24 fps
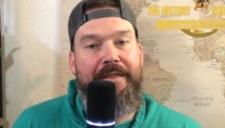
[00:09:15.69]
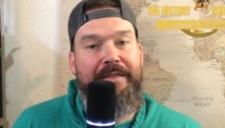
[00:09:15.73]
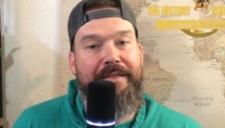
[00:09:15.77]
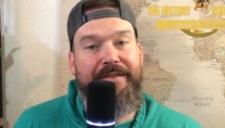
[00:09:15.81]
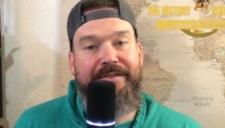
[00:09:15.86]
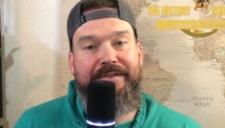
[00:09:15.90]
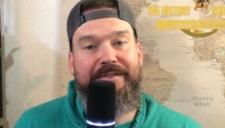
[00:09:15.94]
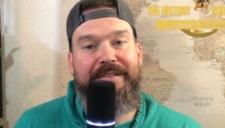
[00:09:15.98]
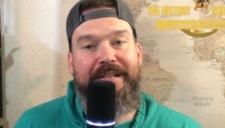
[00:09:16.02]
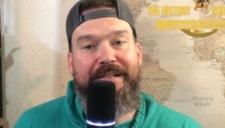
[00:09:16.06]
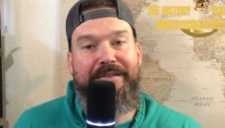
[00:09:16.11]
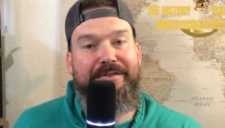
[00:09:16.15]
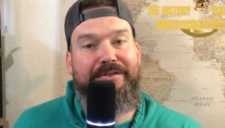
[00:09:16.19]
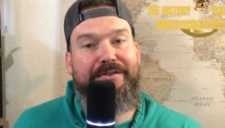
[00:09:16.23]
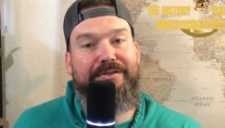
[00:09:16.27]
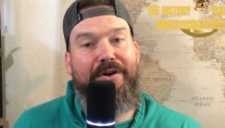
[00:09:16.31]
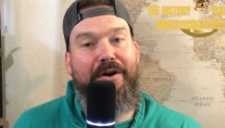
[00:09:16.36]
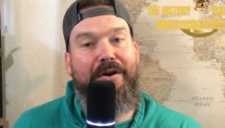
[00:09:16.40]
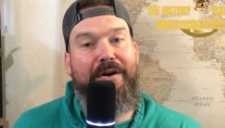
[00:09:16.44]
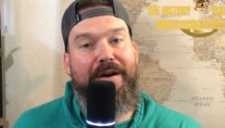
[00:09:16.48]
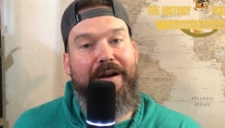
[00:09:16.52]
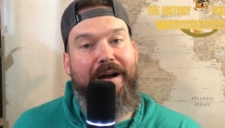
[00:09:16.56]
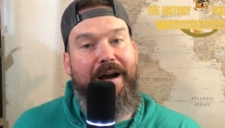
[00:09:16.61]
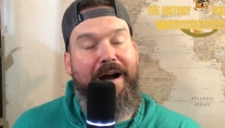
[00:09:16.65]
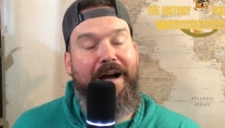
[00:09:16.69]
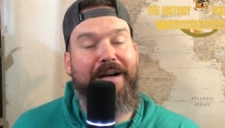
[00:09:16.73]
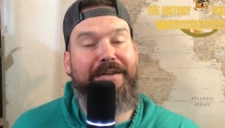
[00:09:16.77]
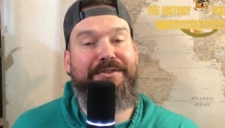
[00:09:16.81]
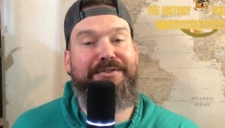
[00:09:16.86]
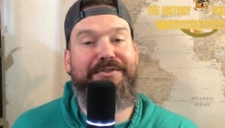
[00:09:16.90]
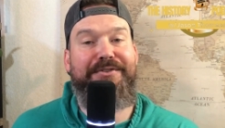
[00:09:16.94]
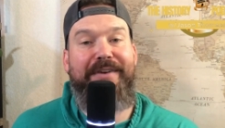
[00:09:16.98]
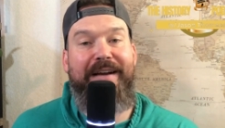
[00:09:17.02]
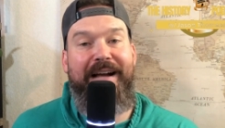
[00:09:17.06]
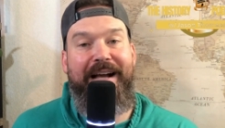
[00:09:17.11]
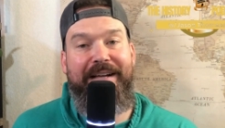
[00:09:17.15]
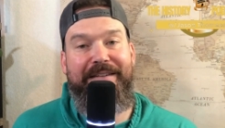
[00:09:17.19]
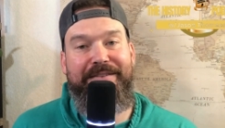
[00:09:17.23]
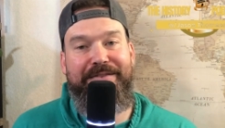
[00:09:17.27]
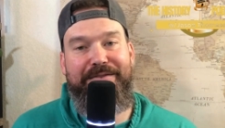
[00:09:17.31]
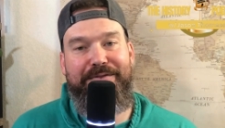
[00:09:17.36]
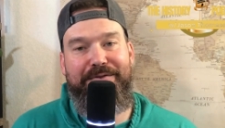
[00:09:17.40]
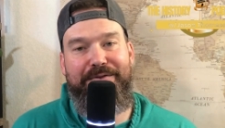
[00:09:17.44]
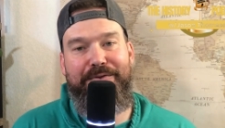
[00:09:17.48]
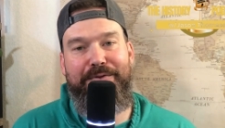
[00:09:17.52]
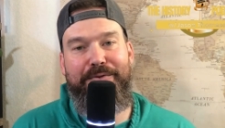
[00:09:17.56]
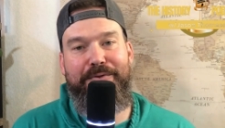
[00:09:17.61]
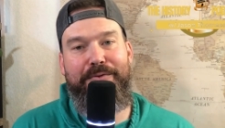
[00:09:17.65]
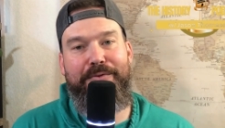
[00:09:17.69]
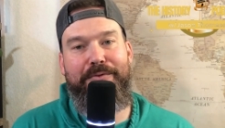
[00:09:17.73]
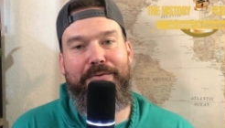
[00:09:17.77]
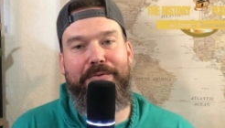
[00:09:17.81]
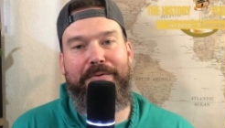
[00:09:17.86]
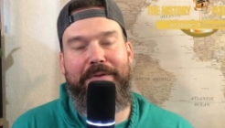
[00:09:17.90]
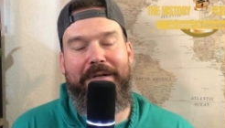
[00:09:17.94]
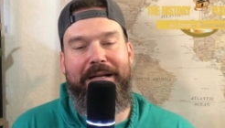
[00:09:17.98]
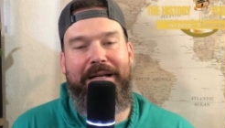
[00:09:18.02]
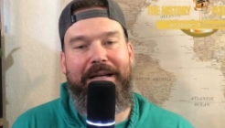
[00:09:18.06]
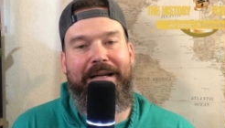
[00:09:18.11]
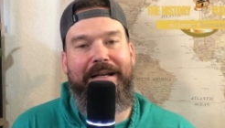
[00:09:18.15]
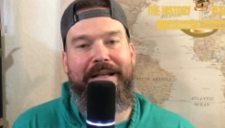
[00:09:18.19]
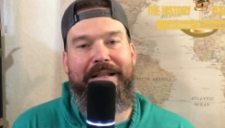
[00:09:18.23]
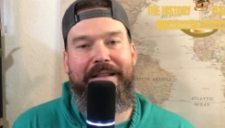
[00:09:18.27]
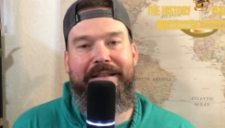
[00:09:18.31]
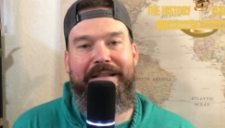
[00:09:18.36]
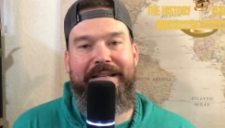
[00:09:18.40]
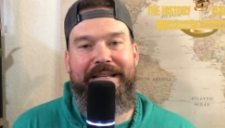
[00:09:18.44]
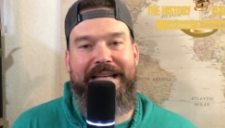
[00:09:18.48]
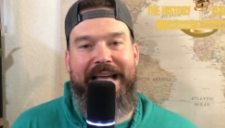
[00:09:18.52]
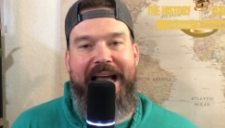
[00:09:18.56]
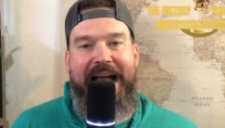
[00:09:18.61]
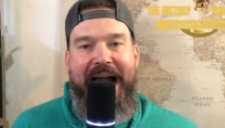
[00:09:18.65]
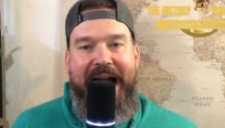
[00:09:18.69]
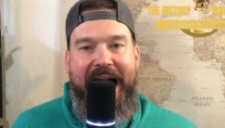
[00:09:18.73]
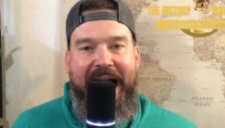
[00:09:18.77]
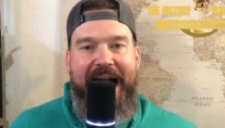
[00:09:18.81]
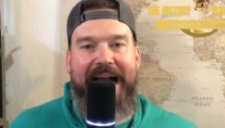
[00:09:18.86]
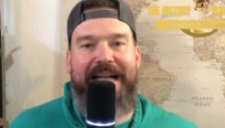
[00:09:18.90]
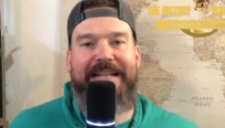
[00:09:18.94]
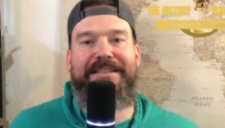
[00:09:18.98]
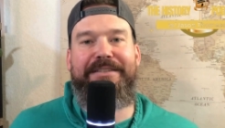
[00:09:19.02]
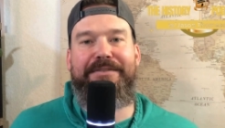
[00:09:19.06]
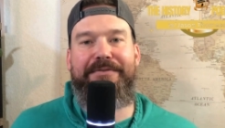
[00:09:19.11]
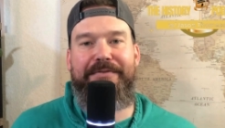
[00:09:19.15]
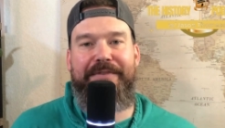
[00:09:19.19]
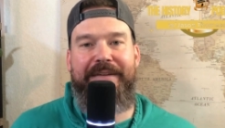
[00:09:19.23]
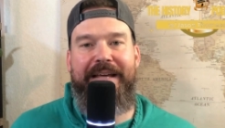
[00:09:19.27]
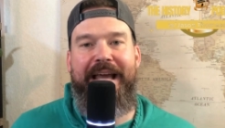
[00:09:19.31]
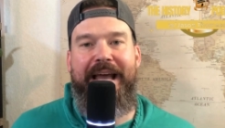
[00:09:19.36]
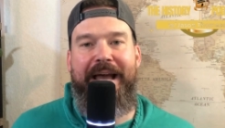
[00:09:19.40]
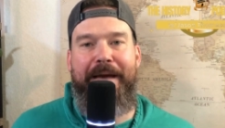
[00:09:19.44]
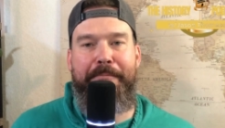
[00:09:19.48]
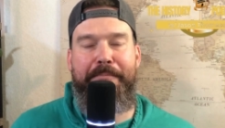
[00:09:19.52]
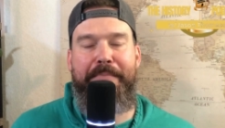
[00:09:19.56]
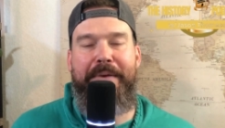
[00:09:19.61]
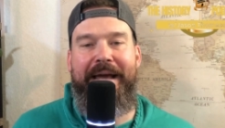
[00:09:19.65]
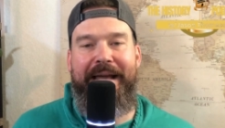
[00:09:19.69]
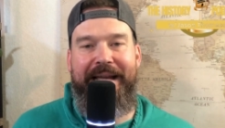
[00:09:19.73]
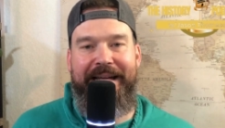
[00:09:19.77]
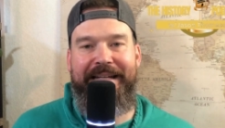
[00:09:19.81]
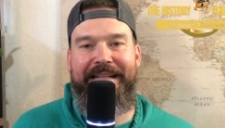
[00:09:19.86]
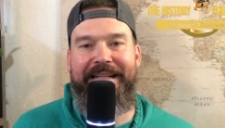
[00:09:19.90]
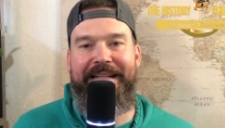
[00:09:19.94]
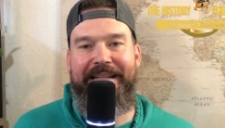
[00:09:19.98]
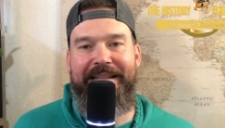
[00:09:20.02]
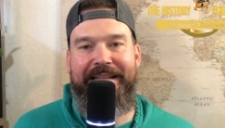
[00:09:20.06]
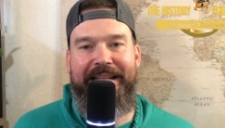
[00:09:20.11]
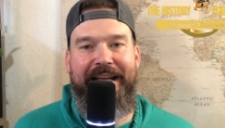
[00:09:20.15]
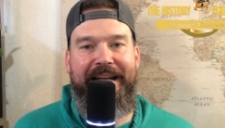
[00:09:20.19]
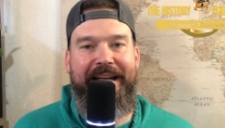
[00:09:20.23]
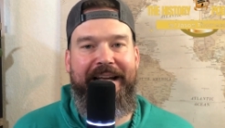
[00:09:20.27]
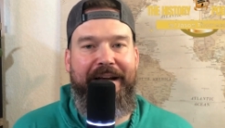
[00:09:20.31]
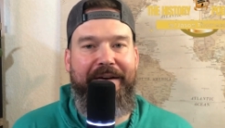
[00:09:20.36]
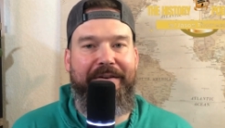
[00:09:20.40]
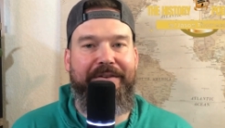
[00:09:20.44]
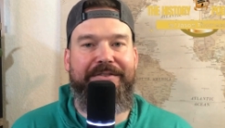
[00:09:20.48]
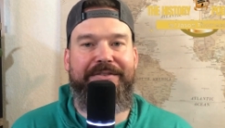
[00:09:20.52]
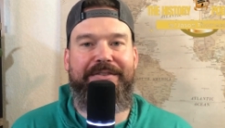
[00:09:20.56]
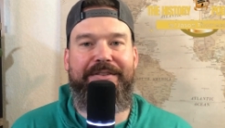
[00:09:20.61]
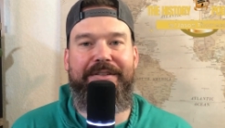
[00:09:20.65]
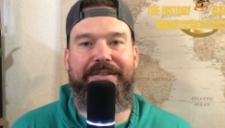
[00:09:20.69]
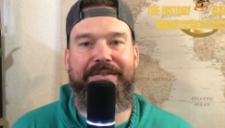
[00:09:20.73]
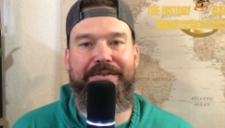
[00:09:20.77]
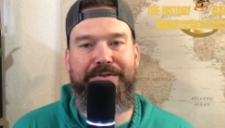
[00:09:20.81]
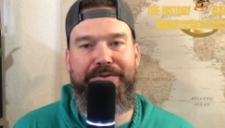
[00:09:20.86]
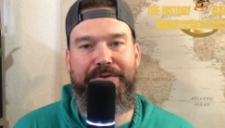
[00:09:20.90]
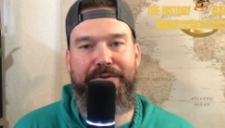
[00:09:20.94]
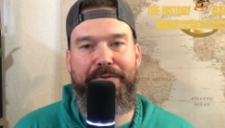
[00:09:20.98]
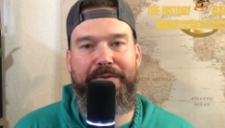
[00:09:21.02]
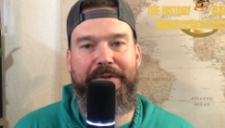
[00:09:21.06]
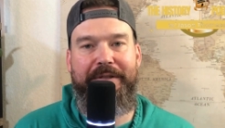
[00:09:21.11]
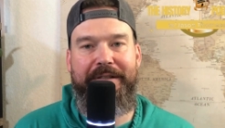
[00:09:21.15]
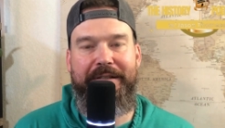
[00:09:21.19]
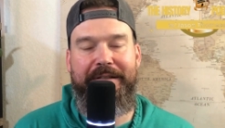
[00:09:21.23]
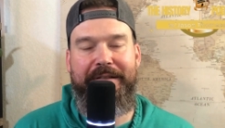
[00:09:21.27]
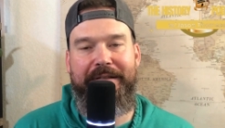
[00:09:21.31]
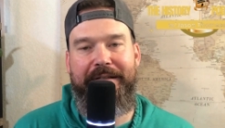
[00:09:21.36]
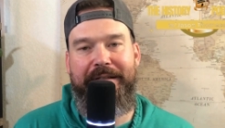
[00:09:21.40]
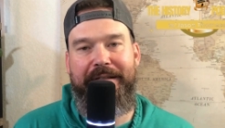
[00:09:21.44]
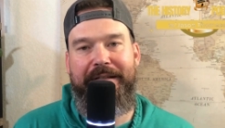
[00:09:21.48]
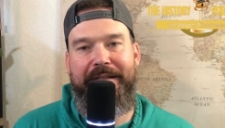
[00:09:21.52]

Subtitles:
This is a stark contrast to the active campaigning that Harrison is doing